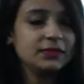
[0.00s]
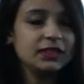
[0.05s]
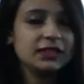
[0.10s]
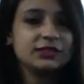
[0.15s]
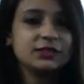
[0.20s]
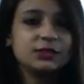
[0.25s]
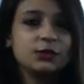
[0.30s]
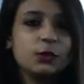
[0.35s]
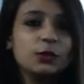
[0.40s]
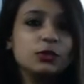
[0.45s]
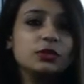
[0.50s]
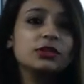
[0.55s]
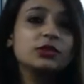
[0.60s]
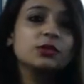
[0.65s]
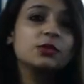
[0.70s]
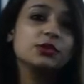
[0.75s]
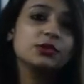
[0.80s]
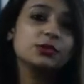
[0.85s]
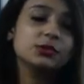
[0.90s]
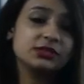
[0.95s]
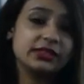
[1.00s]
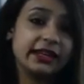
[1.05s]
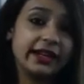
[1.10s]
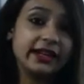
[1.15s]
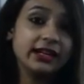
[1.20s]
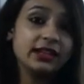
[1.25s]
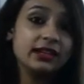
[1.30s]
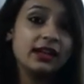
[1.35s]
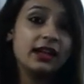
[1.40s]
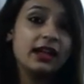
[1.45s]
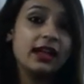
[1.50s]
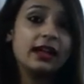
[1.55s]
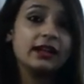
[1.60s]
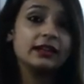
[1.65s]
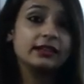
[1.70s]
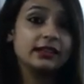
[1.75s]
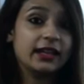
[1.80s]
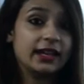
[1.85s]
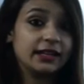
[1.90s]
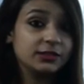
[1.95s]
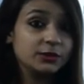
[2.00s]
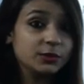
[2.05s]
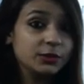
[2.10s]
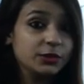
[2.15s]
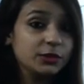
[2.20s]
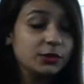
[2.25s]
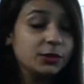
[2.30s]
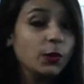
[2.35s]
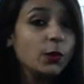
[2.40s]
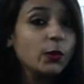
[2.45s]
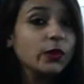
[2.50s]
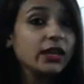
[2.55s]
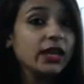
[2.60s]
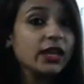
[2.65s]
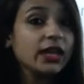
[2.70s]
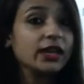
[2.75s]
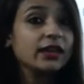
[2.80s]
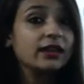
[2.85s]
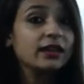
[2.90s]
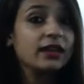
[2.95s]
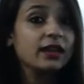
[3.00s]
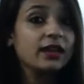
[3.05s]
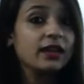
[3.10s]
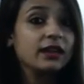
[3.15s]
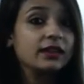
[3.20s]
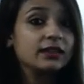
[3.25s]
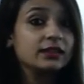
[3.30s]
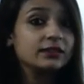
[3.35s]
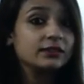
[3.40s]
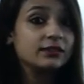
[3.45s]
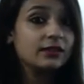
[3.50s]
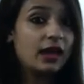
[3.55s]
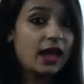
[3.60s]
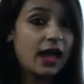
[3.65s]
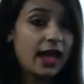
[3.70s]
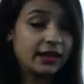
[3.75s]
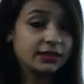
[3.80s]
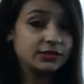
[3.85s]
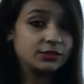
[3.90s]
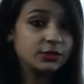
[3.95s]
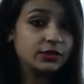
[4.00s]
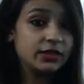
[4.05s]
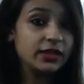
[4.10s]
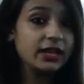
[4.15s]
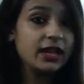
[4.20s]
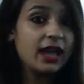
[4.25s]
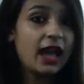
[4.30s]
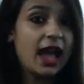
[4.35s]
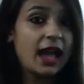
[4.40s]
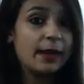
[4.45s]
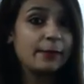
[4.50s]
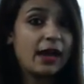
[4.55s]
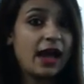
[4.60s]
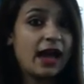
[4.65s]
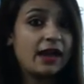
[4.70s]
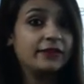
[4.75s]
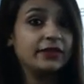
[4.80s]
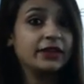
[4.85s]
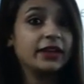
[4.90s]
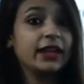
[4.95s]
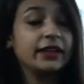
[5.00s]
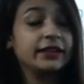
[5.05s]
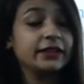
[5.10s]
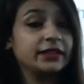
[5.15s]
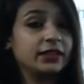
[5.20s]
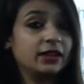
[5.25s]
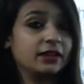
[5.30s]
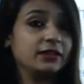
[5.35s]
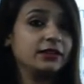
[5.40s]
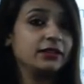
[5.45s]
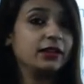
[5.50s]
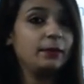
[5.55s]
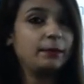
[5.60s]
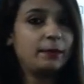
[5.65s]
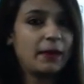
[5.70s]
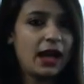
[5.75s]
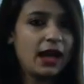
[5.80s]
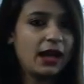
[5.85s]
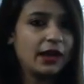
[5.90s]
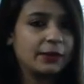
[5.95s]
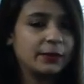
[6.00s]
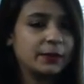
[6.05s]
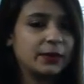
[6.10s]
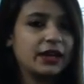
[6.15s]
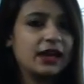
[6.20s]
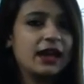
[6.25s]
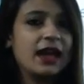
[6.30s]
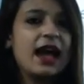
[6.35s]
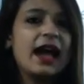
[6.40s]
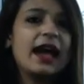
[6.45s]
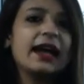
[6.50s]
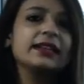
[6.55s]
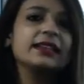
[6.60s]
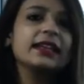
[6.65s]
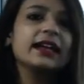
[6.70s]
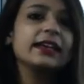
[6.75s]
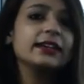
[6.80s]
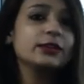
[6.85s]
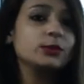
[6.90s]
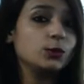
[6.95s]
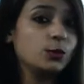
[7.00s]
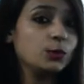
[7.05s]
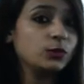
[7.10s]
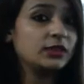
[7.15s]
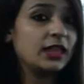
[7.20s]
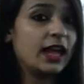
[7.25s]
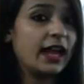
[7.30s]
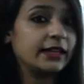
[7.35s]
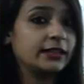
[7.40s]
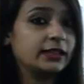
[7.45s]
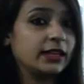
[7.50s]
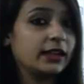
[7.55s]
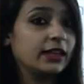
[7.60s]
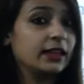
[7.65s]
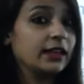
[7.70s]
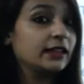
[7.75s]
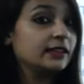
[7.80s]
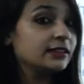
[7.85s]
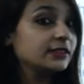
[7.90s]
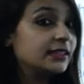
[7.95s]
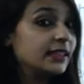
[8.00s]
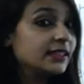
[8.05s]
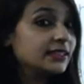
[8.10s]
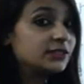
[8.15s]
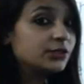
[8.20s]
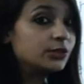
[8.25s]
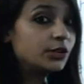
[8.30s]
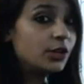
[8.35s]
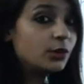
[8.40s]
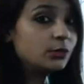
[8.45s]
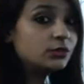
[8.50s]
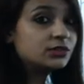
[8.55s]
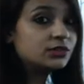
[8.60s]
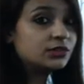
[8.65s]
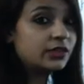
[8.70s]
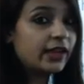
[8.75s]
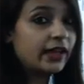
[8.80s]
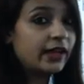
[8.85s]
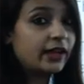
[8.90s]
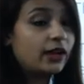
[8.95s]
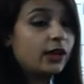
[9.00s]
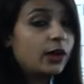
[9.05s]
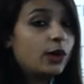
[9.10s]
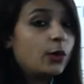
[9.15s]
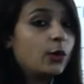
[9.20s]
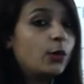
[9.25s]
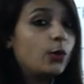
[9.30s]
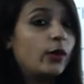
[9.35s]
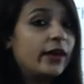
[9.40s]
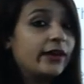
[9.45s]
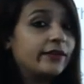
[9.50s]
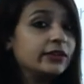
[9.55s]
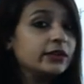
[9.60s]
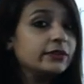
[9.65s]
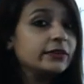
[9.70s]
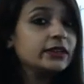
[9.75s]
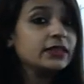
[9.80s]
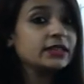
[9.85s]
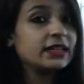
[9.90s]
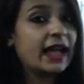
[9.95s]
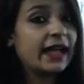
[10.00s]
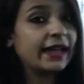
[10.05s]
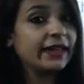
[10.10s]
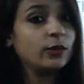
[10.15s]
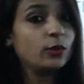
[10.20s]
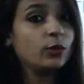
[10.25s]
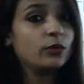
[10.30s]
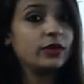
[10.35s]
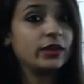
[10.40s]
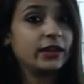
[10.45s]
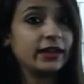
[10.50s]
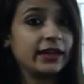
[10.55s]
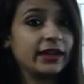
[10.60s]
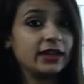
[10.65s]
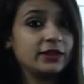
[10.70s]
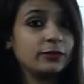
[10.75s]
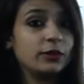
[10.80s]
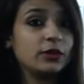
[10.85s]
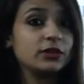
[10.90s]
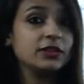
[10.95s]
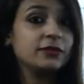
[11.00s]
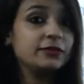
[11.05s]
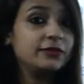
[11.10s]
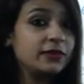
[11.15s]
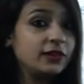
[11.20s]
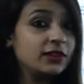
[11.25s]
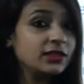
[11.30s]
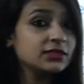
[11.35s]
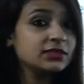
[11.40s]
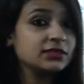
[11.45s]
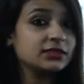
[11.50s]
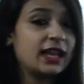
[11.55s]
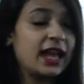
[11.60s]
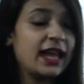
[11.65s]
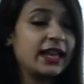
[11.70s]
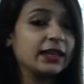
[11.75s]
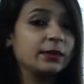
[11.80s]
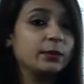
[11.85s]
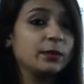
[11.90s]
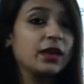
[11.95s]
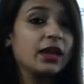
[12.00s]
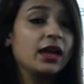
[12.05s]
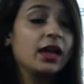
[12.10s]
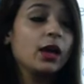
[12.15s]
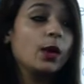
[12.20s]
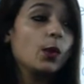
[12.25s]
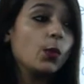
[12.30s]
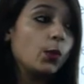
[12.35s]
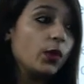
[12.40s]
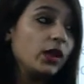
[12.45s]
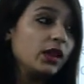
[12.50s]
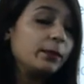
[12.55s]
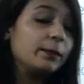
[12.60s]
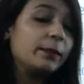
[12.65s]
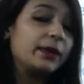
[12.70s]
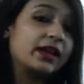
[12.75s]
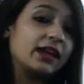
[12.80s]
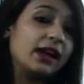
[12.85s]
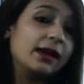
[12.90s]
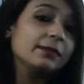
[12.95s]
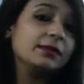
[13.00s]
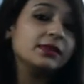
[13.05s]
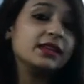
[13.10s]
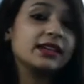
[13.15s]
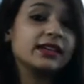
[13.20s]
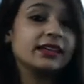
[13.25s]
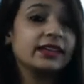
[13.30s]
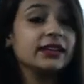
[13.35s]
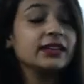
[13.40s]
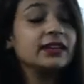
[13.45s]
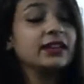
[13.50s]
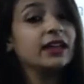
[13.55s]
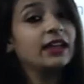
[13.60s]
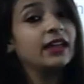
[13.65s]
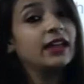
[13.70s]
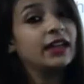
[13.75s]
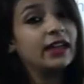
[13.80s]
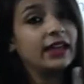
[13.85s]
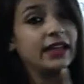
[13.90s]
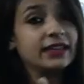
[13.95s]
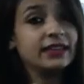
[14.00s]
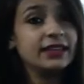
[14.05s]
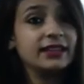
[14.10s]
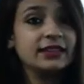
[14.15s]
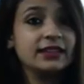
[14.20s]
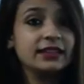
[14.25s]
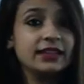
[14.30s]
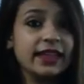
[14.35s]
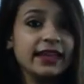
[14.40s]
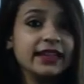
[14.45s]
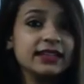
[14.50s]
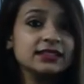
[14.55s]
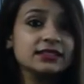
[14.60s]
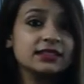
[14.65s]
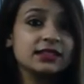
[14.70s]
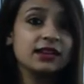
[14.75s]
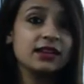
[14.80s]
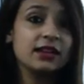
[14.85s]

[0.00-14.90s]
So the Guru said that, do you know, king, actually I am having an internal power, and I know that this new stake, whoever will die over here for the first time will become the king in the next,